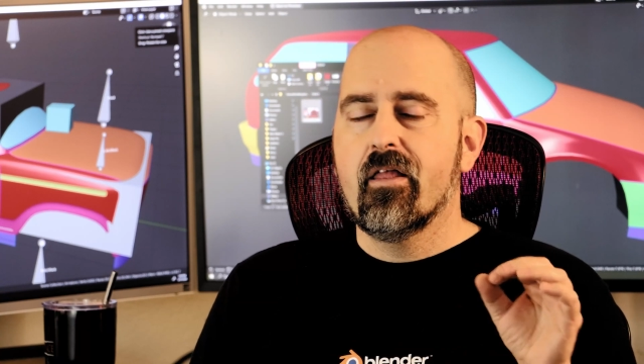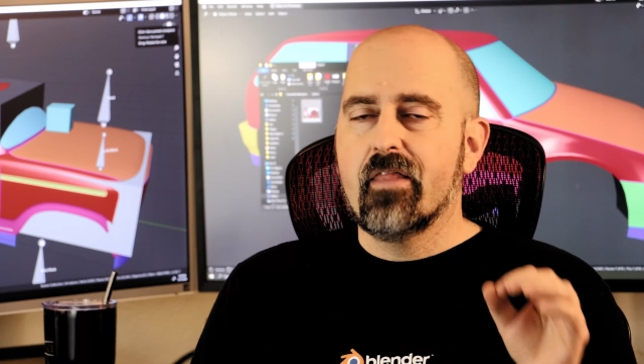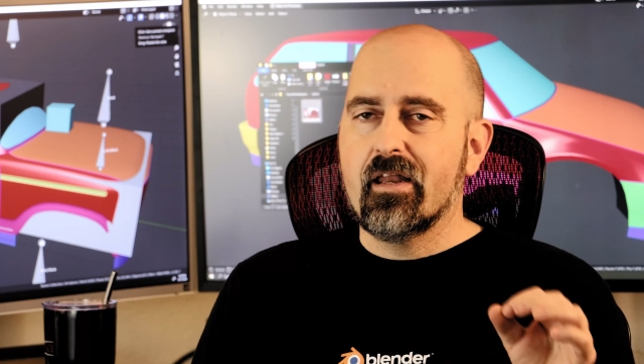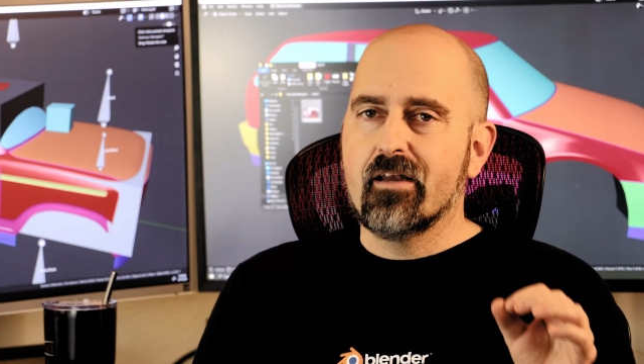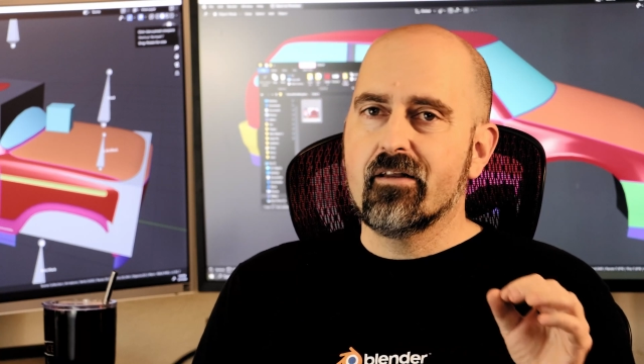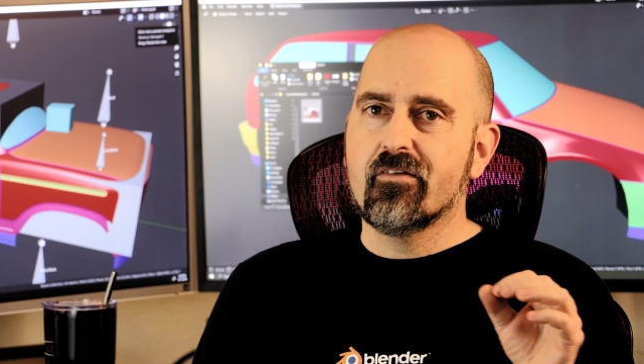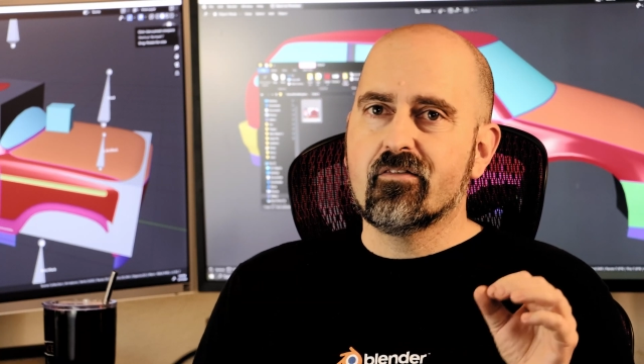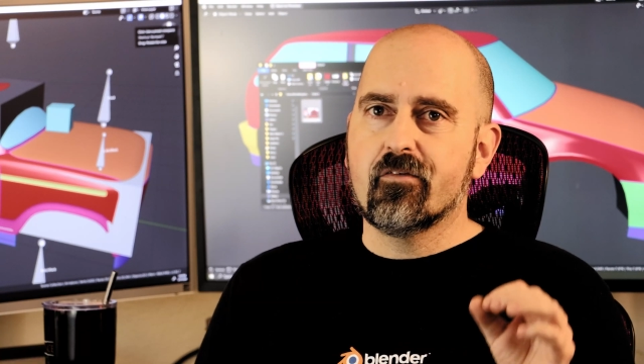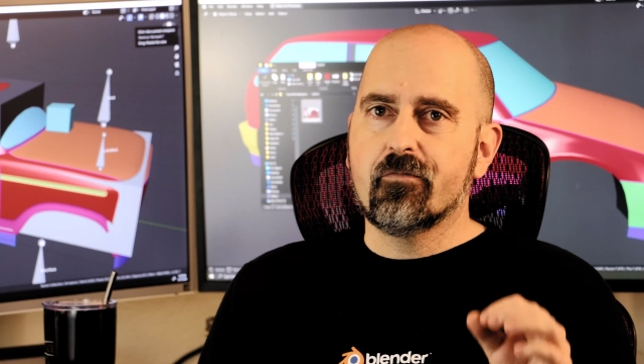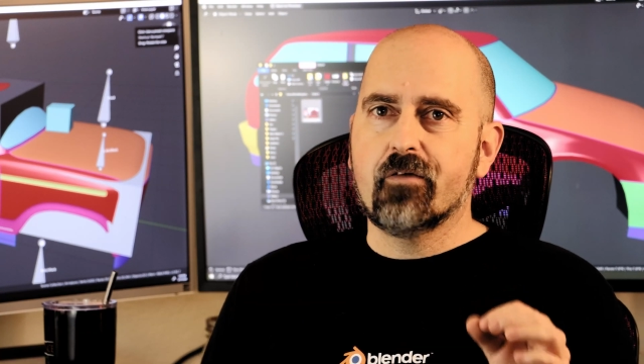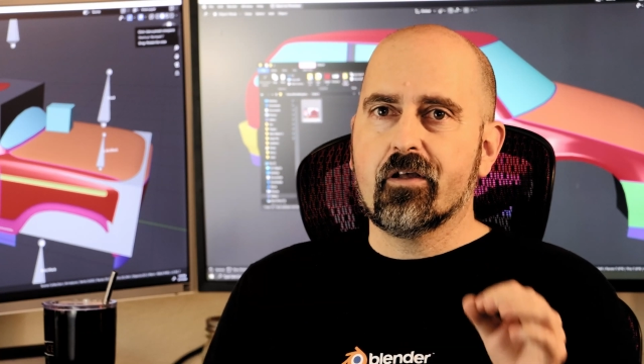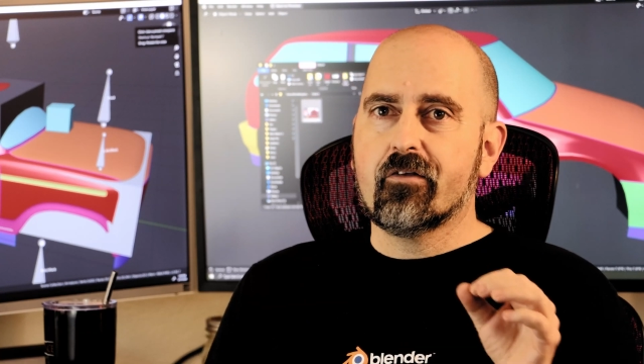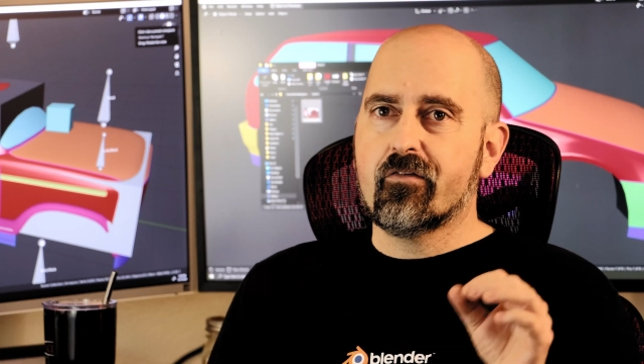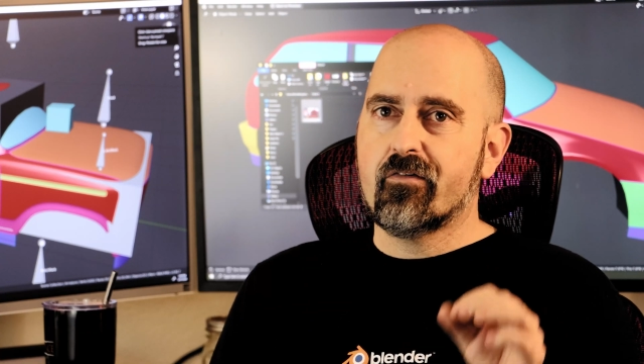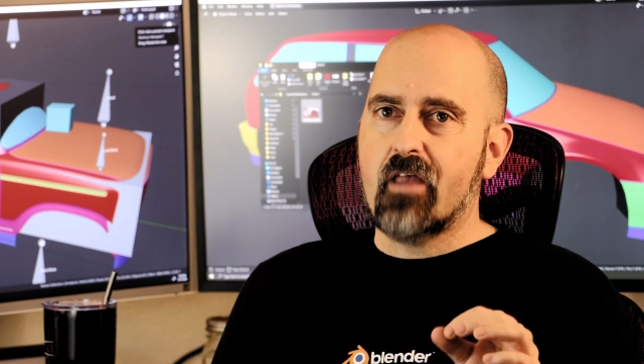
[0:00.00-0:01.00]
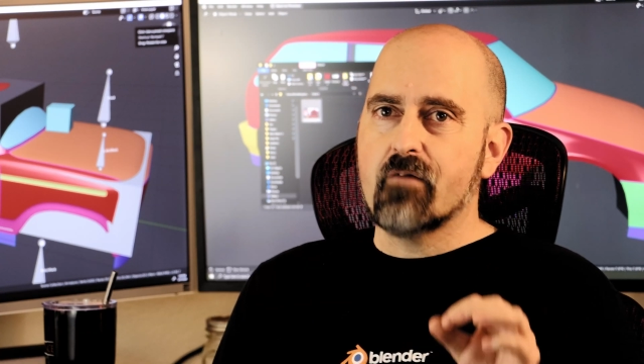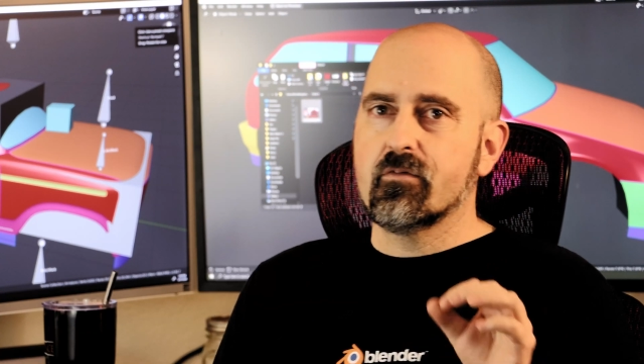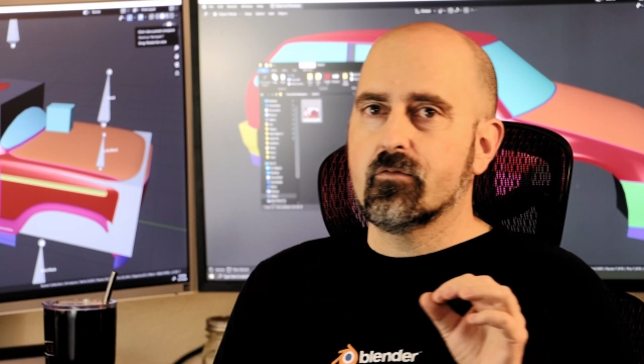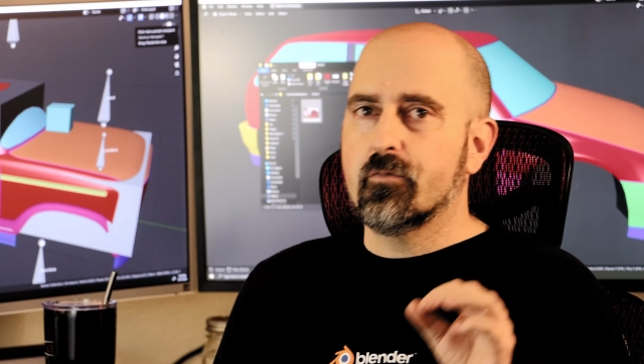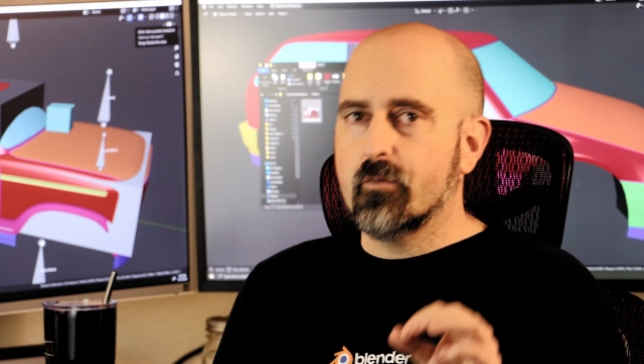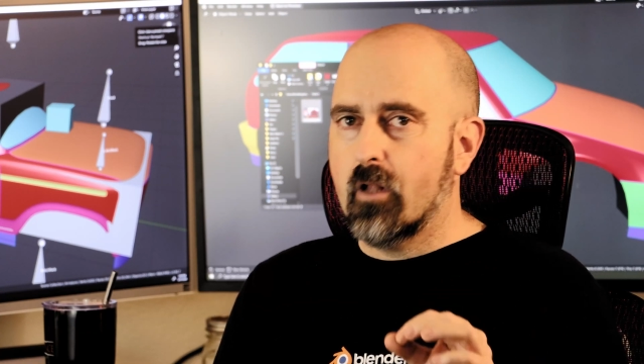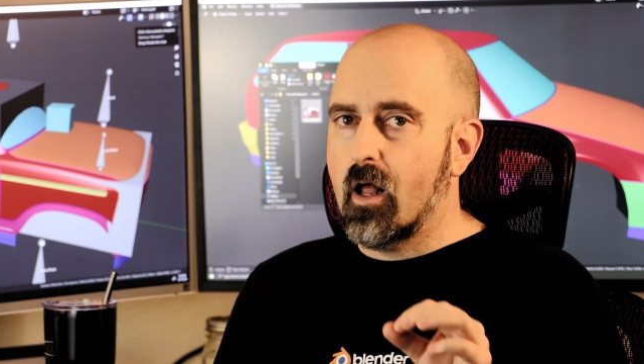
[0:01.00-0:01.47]
than it is to fix
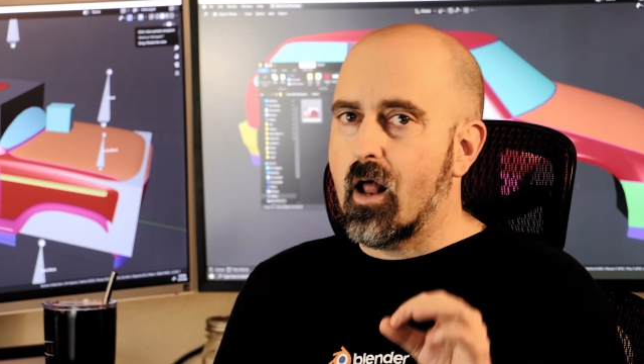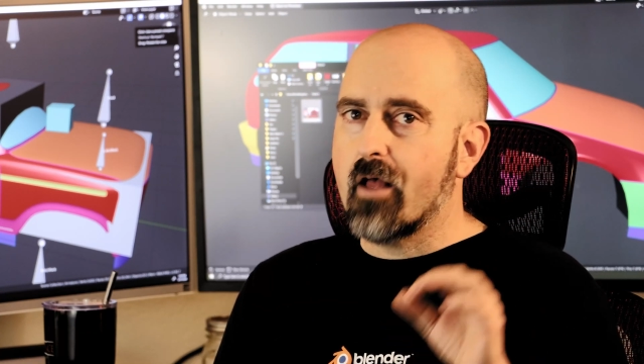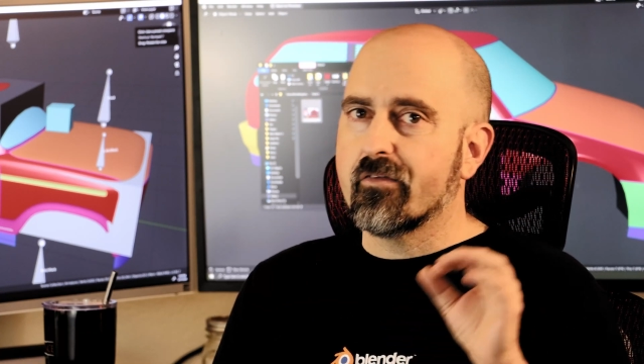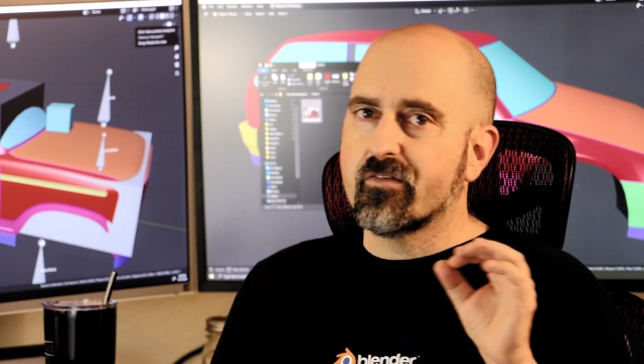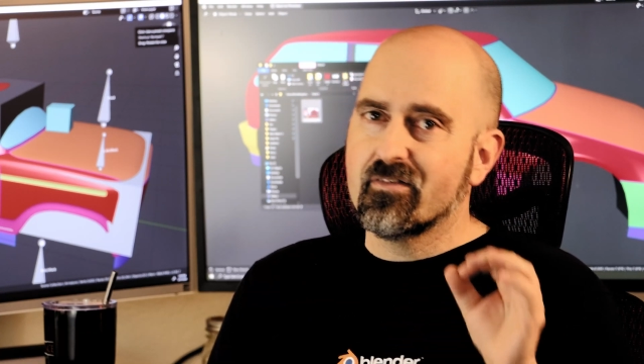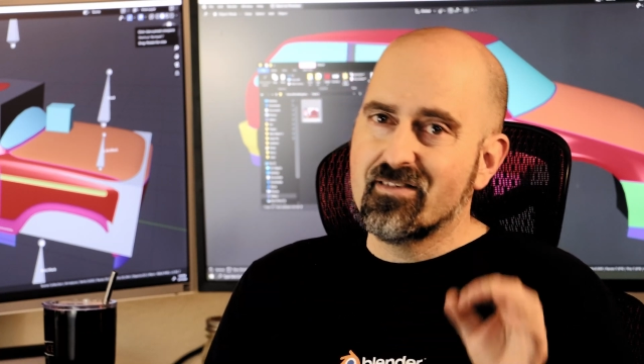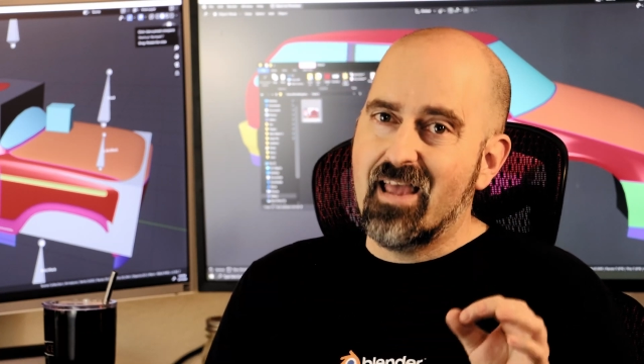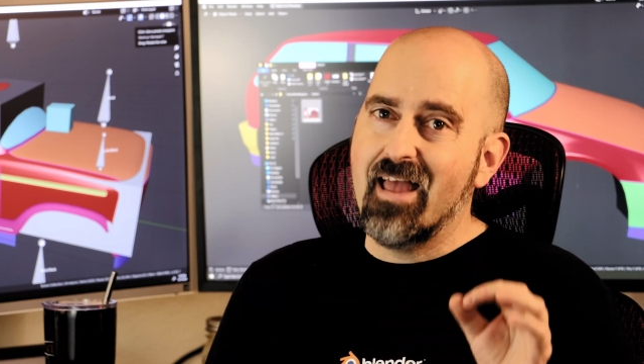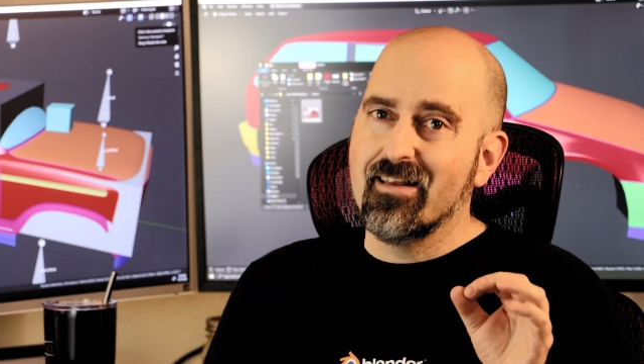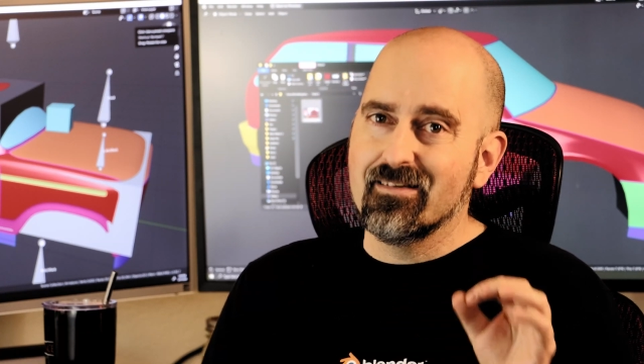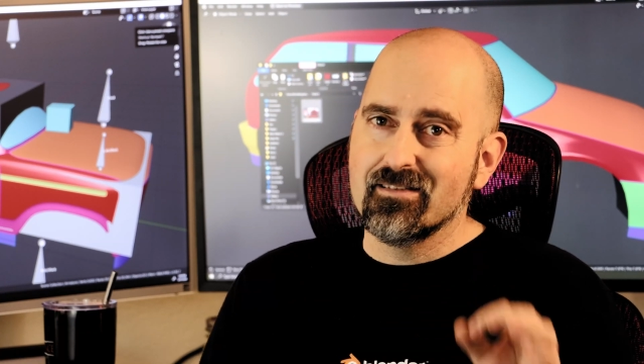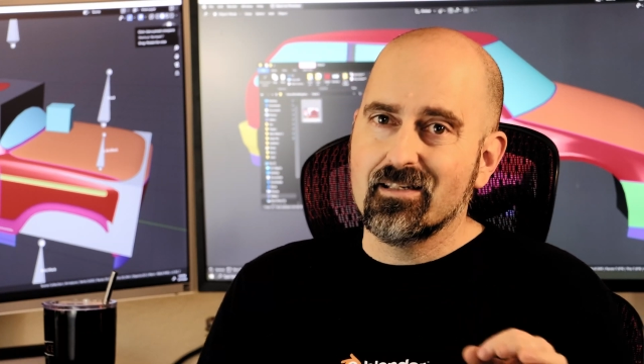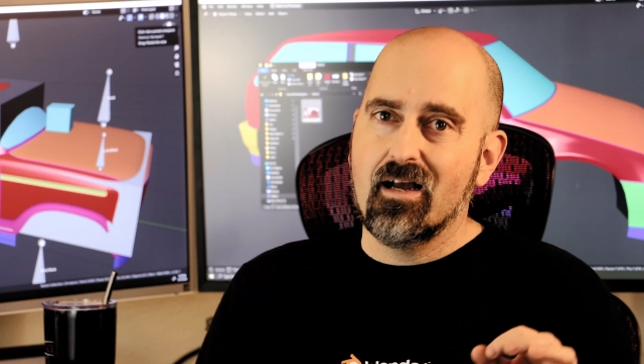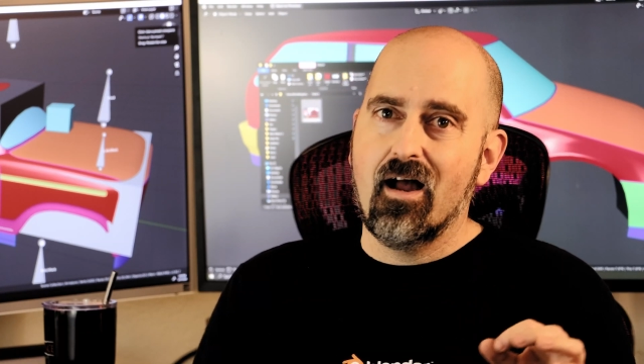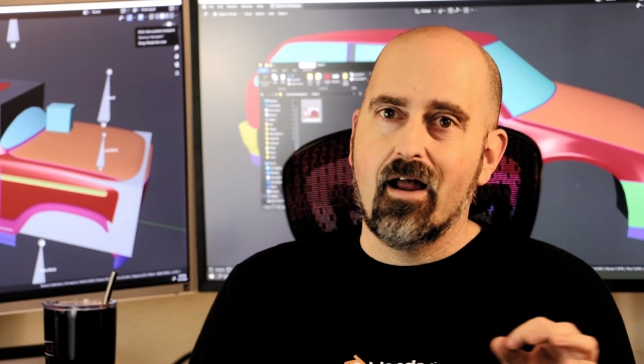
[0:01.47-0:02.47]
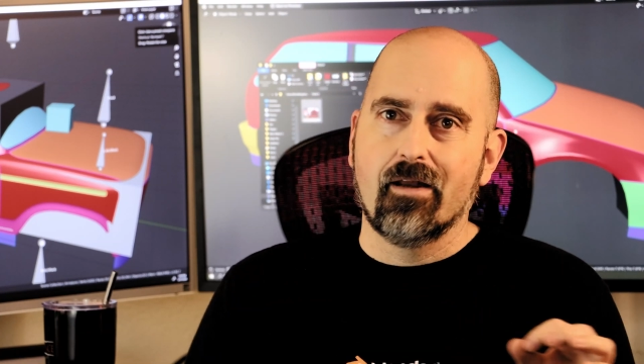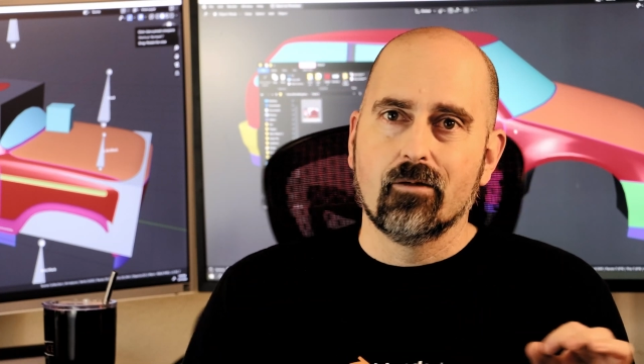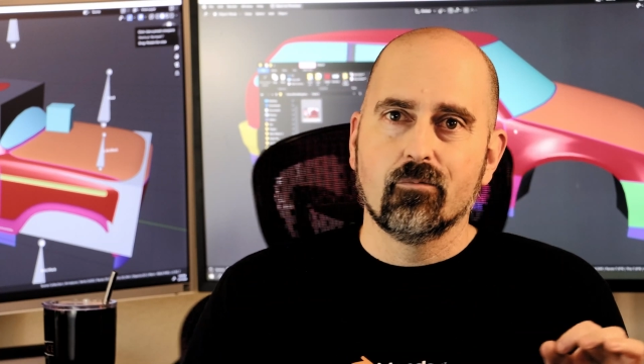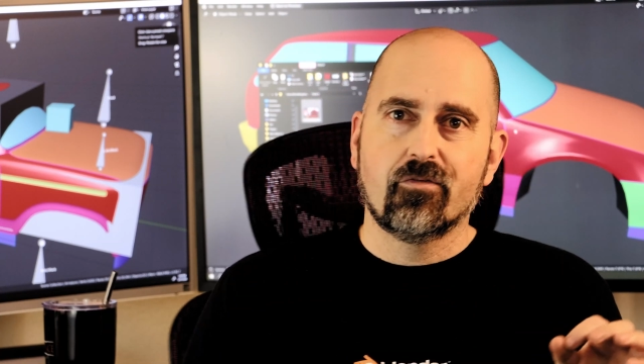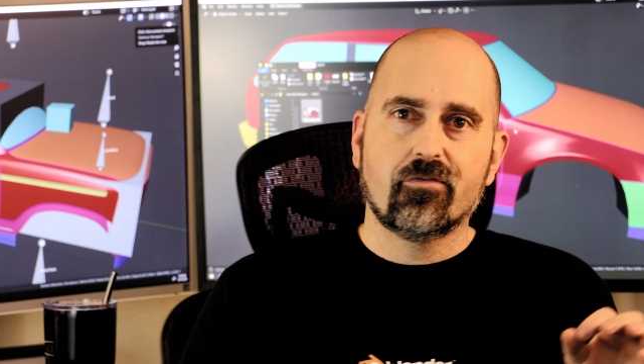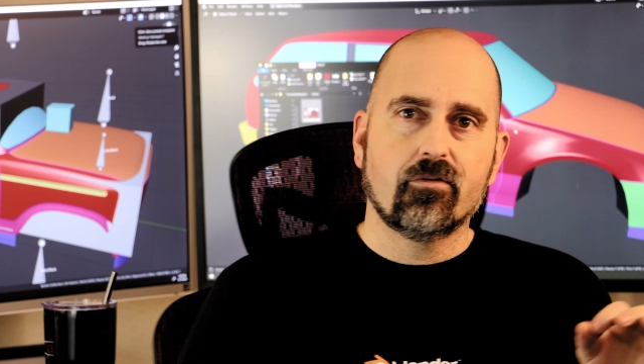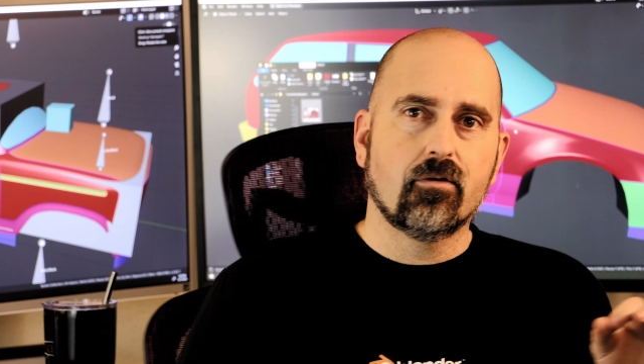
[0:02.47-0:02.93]
seven flaws 10 times.